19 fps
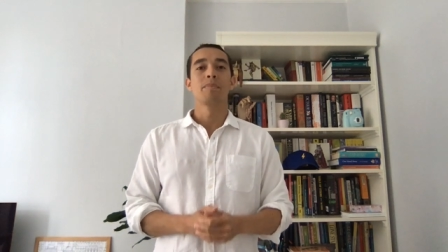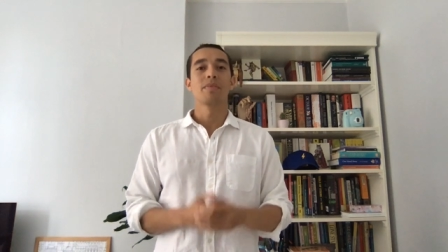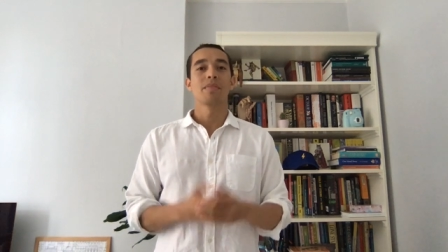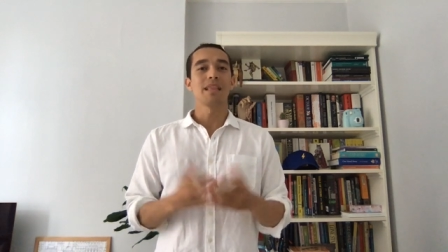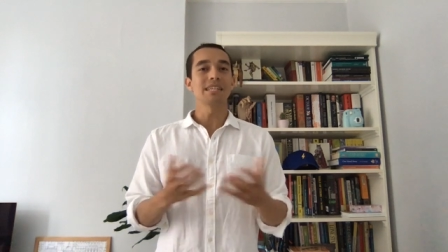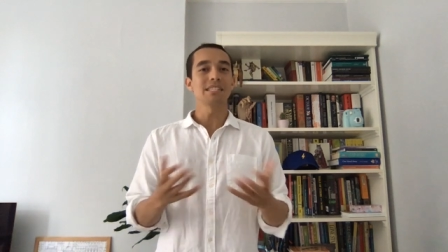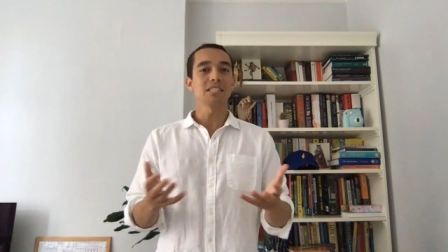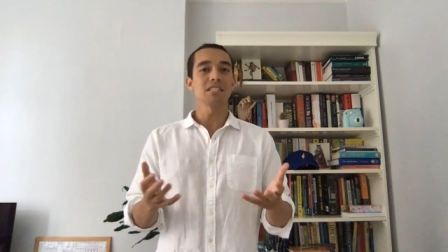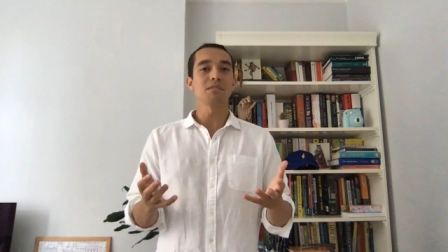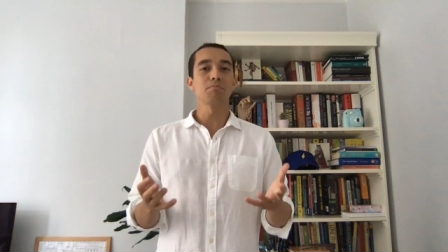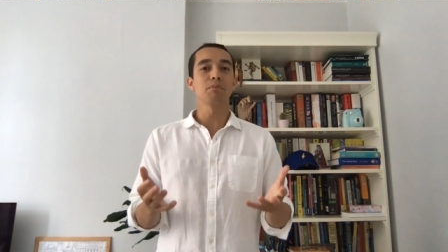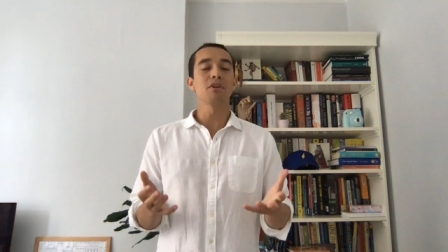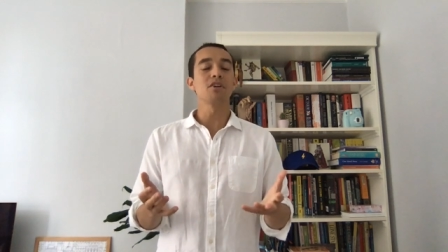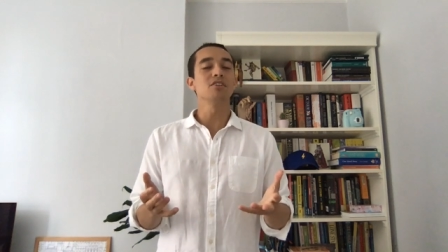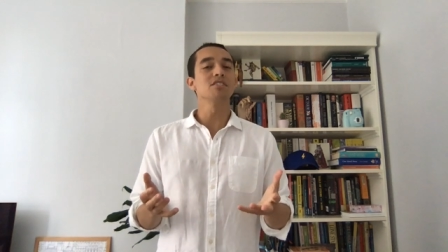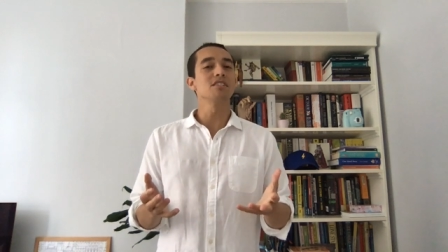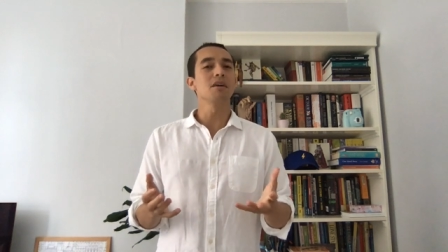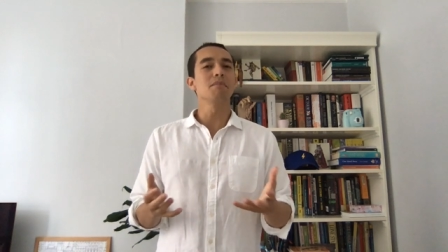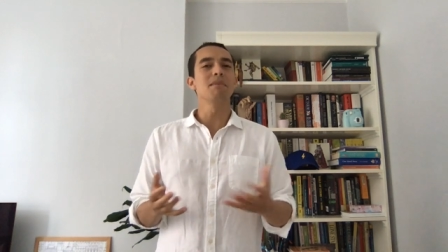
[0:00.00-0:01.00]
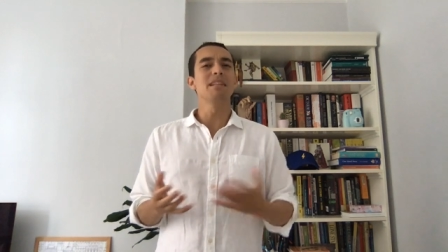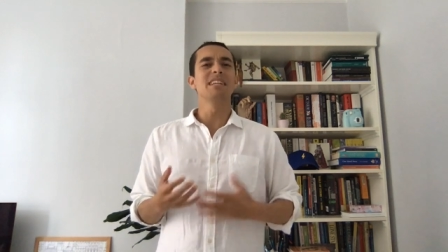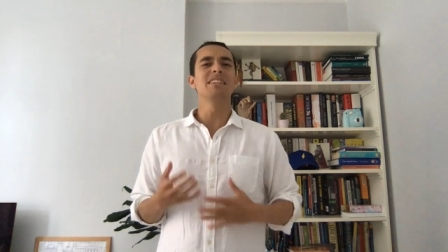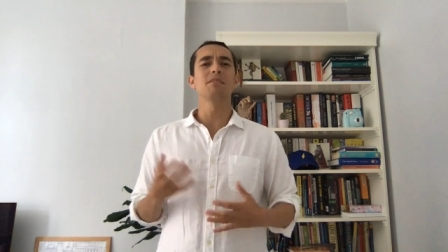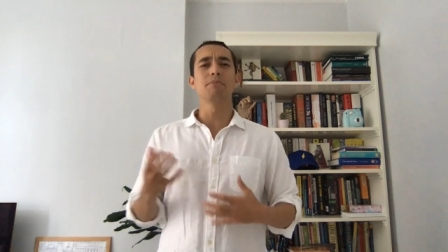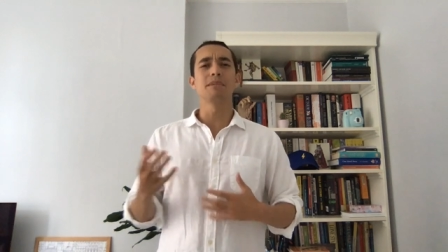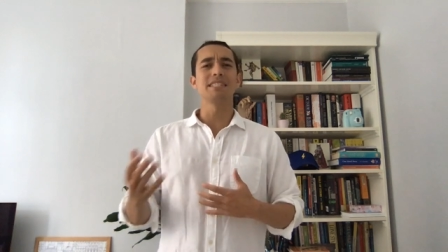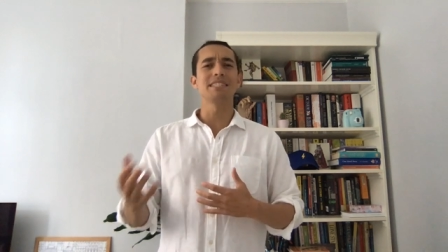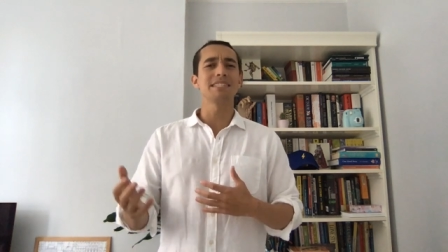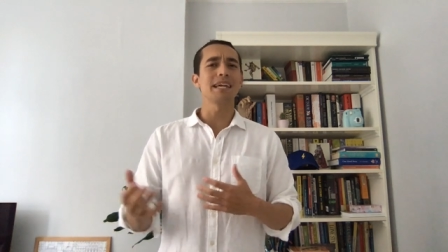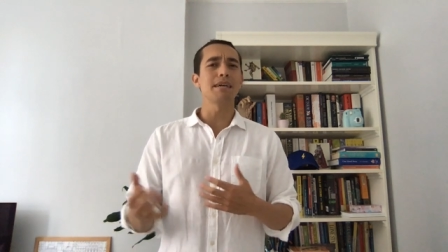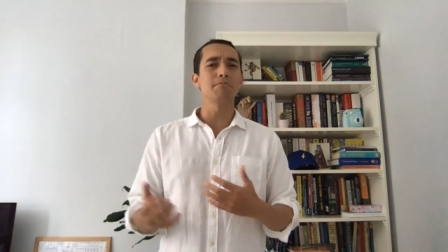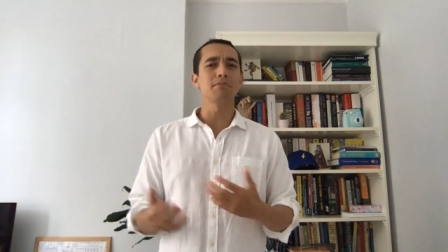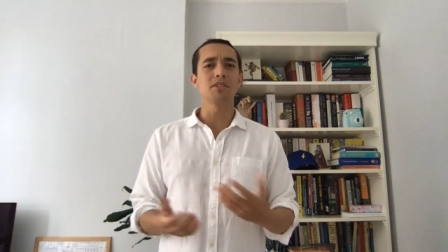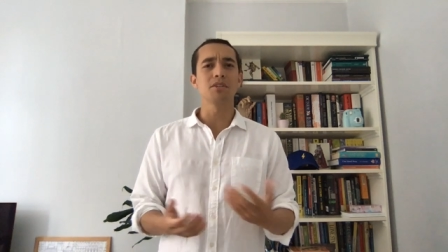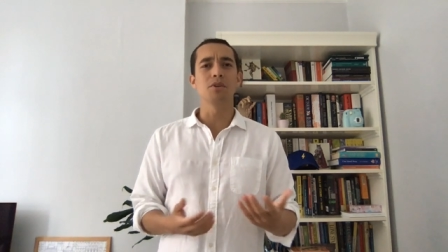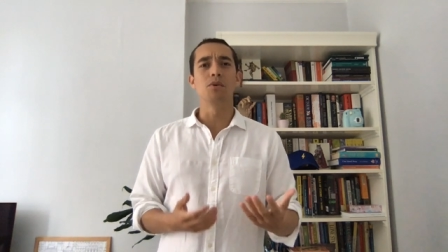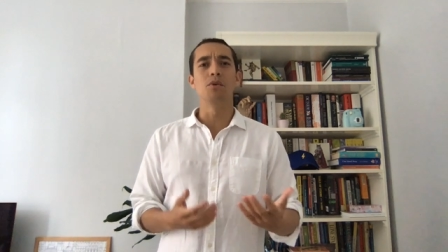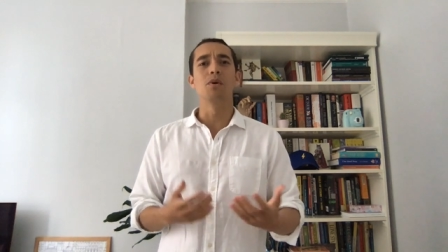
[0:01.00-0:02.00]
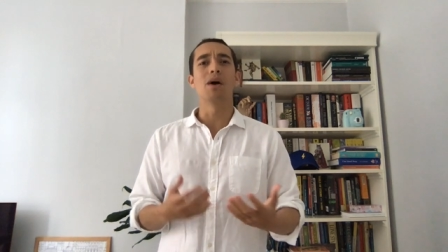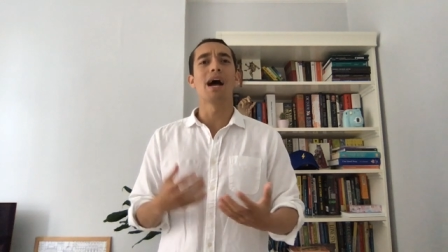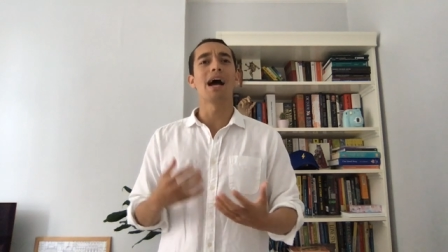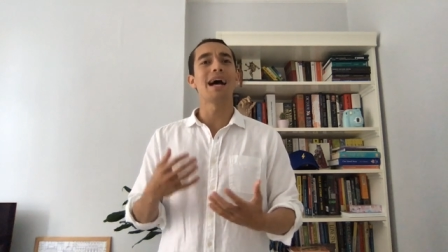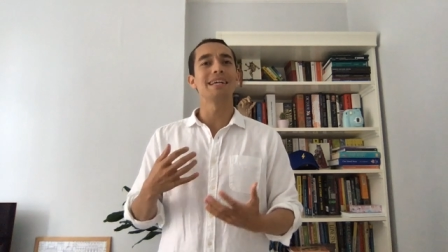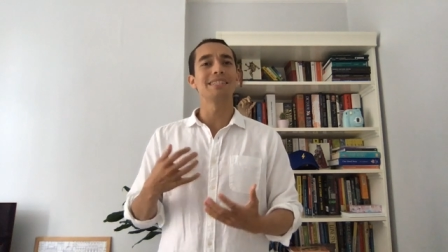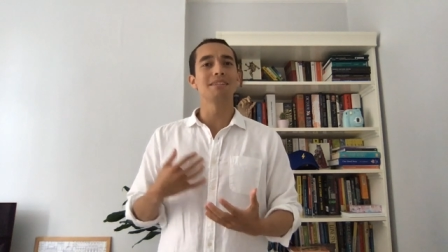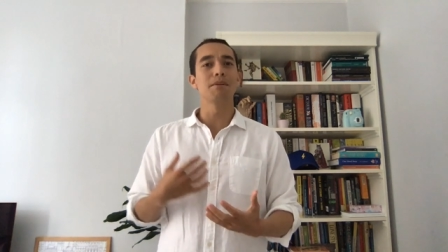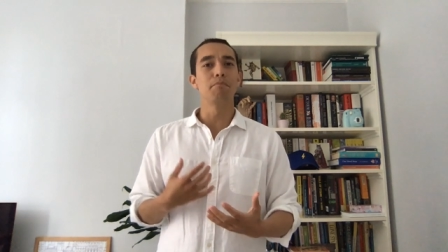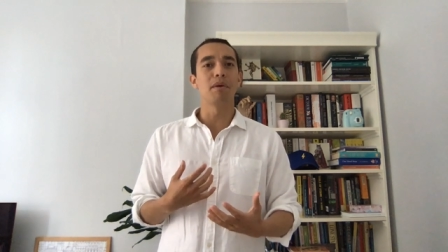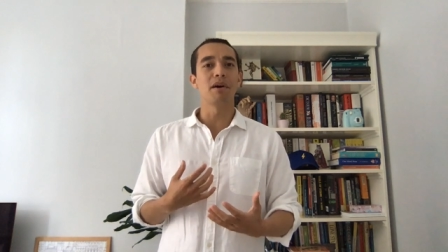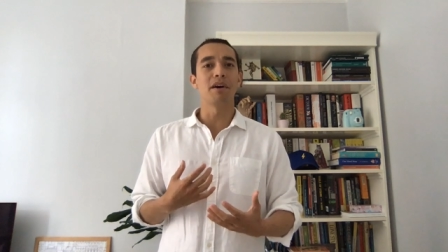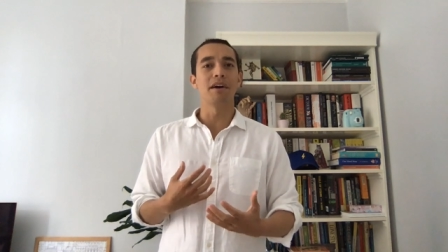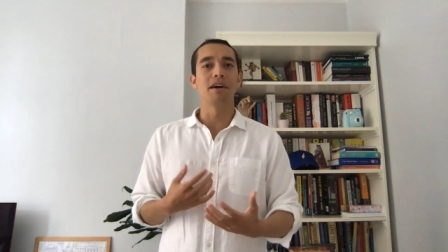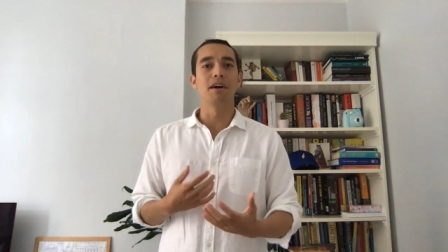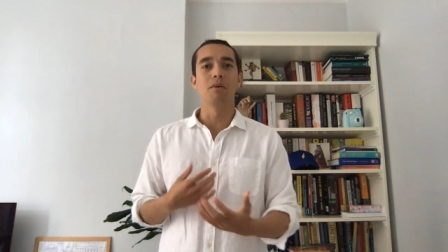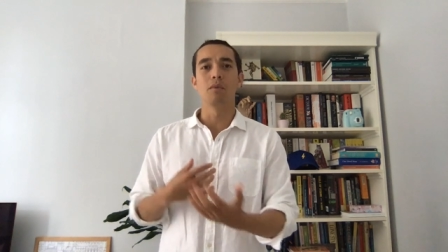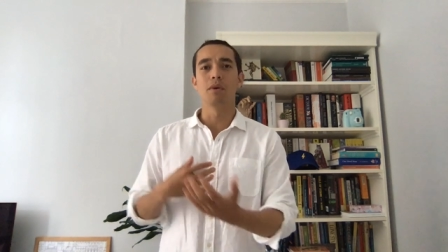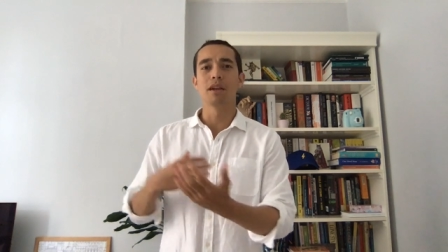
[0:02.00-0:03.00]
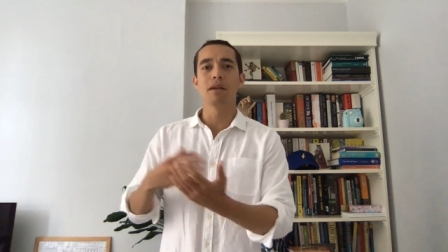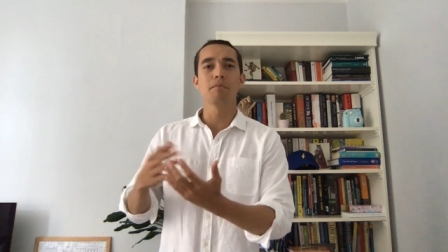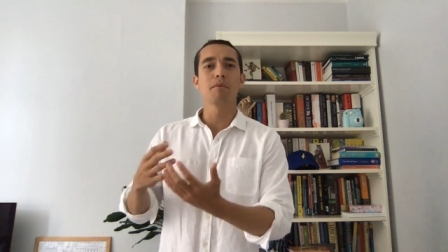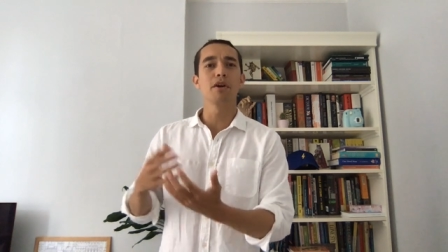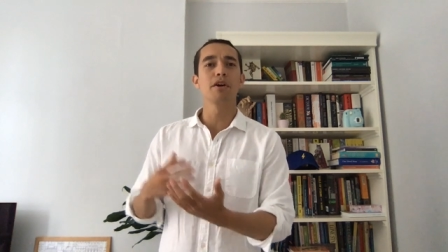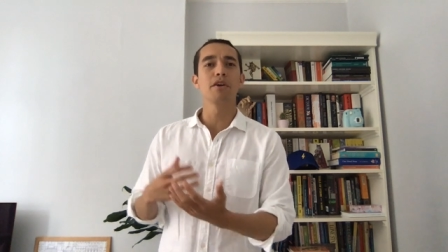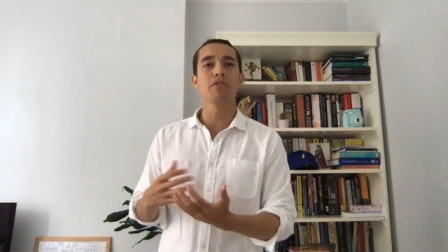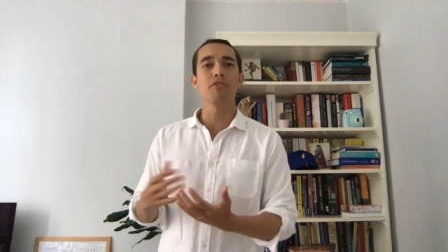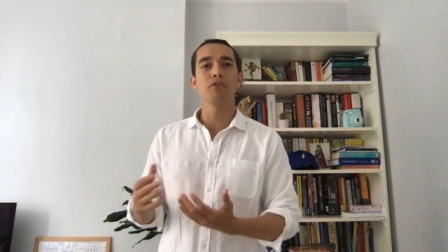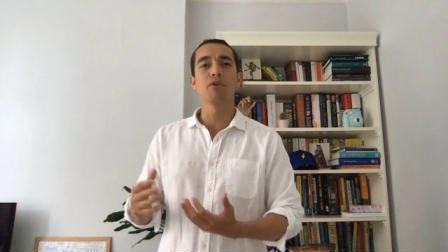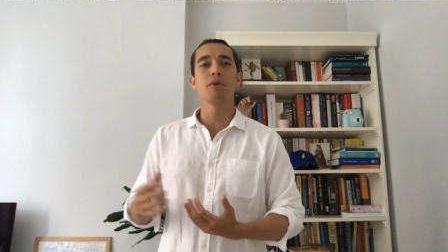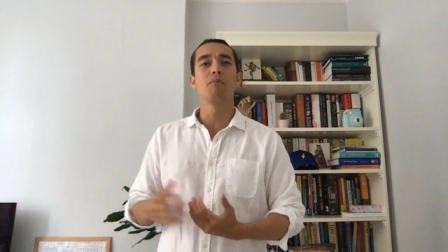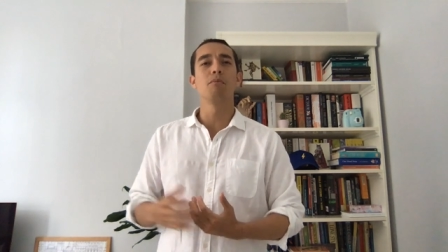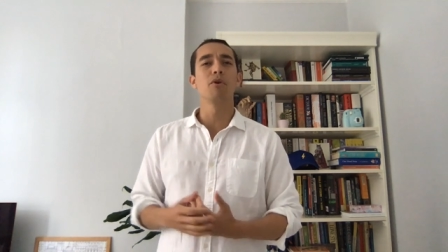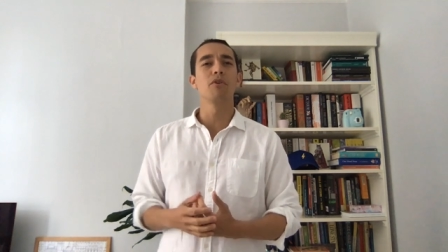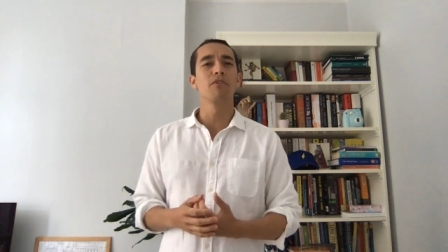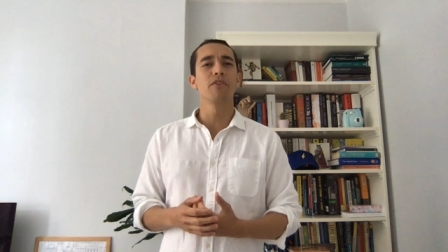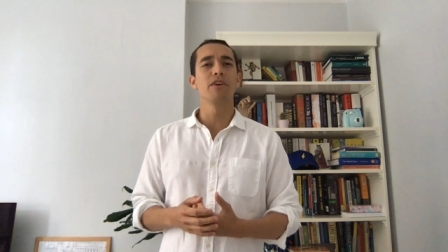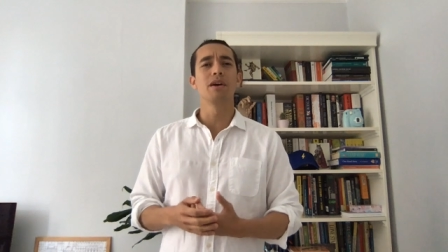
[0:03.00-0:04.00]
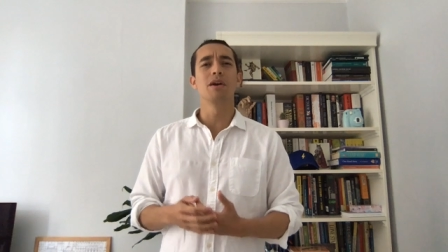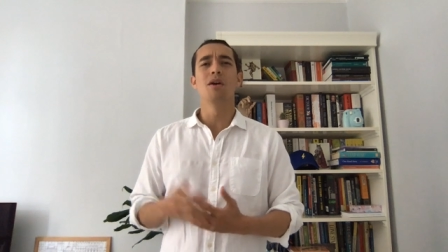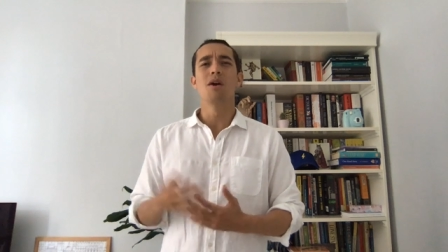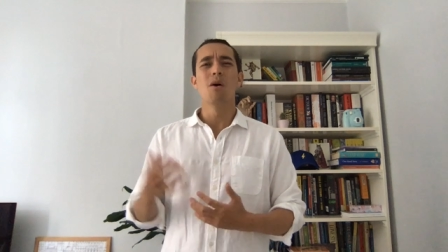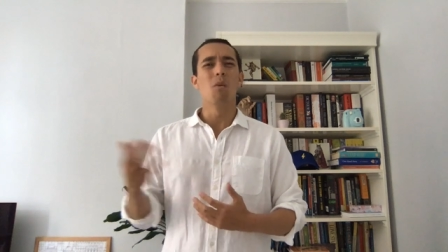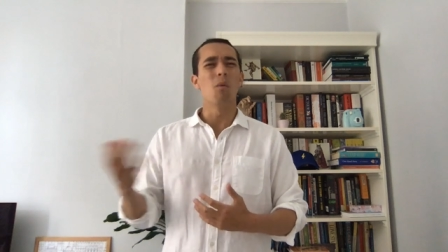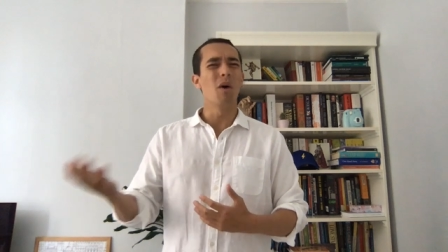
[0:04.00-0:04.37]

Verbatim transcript: That's just because I'm a little bit skeptical as a buyer when I'm going through and wondering,